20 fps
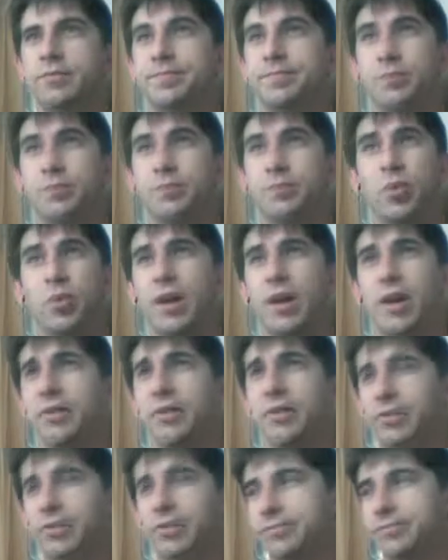Whatever.
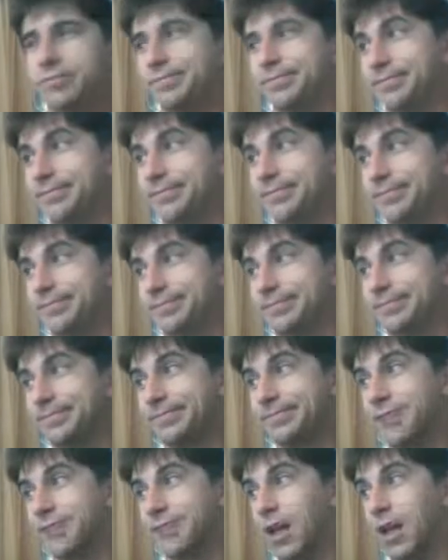
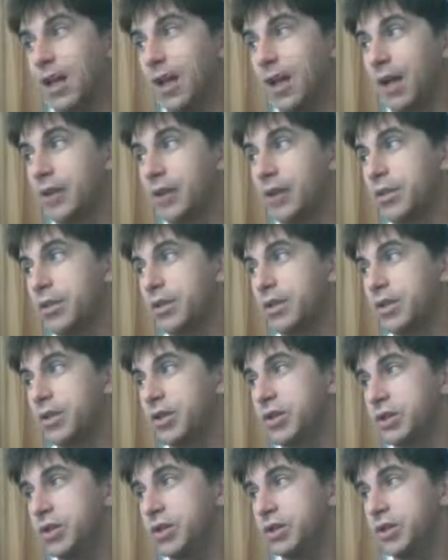I'm not one to
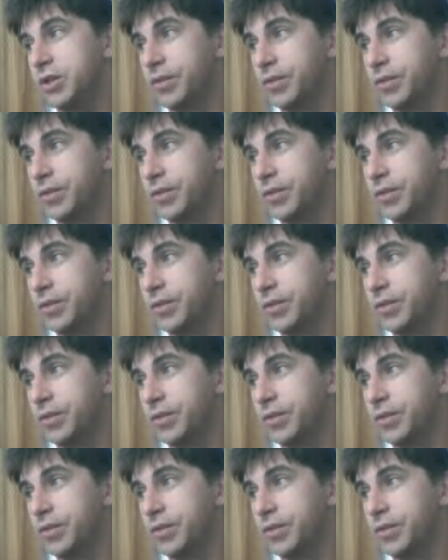judge.